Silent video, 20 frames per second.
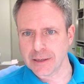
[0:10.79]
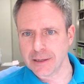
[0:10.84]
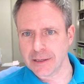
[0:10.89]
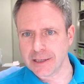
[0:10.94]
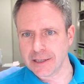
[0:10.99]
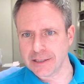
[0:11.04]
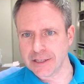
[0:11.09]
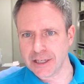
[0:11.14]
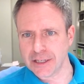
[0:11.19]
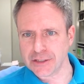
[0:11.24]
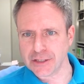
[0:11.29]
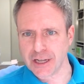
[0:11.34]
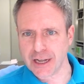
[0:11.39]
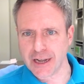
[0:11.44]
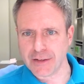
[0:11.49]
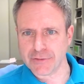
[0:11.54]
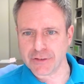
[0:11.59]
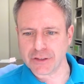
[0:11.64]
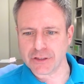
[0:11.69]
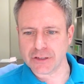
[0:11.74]
And yes, I
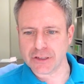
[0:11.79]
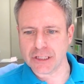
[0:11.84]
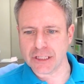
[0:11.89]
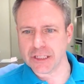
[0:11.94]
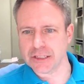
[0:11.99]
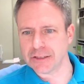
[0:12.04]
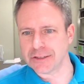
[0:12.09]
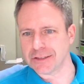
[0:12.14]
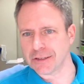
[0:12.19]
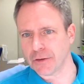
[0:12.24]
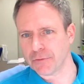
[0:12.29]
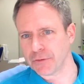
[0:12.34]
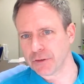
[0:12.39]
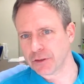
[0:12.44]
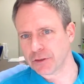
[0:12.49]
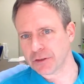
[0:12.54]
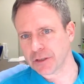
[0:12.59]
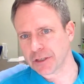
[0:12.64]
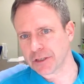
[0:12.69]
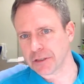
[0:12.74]
have this neat selfie
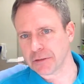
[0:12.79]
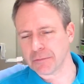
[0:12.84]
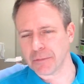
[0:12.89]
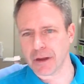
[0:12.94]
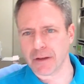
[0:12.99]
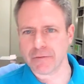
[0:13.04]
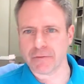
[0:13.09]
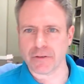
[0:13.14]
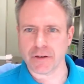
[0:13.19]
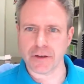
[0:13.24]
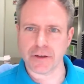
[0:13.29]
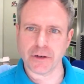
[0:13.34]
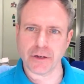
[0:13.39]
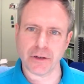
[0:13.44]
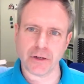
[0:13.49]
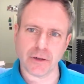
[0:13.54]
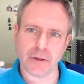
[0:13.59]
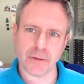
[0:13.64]
stick that my friend